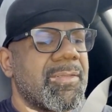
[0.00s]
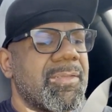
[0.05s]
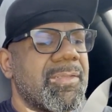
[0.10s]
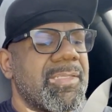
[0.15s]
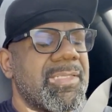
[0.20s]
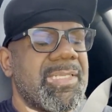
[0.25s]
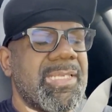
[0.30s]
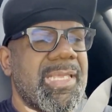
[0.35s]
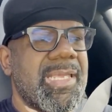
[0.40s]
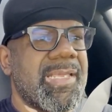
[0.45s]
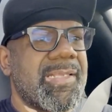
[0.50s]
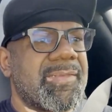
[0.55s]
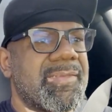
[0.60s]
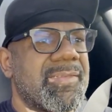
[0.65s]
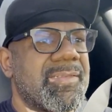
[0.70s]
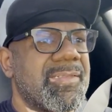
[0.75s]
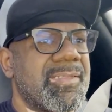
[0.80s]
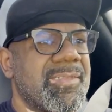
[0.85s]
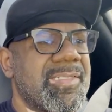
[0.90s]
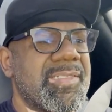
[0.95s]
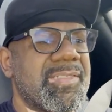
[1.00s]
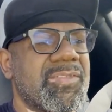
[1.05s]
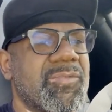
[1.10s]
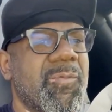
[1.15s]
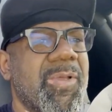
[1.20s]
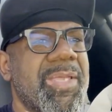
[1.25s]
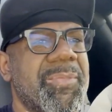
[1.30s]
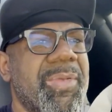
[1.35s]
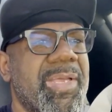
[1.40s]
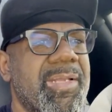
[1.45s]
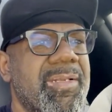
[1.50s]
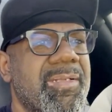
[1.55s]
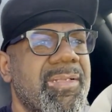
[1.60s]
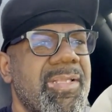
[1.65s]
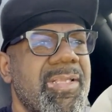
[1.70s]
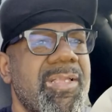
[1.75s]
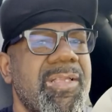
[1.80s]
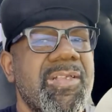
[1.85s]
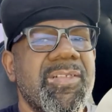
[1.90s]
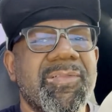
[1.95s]
Yes, this is way better.
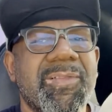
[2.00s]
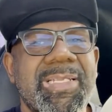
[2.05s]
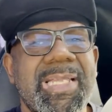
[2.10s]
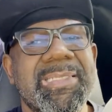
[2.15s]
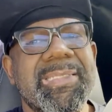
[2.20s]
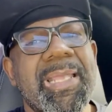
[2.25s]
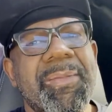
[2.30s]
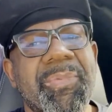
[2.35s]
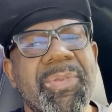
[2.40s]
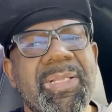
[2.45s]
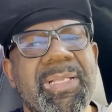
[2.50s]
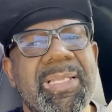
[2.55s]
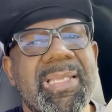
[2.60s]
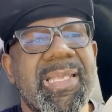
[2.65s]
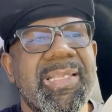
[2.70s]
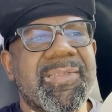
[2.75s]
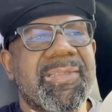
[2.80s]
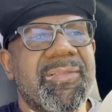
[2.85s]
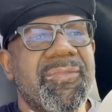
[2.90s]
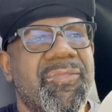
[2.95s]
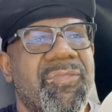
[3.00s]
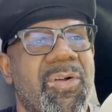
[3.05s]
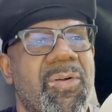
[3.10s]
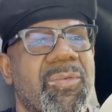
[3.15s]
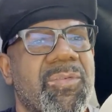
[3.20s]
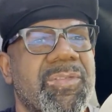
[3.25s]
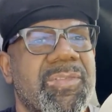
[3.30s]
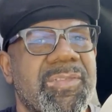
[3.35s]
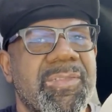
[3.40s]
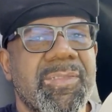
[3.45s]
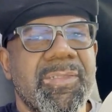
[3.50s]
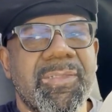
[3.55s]
So let that be a lesson, folks.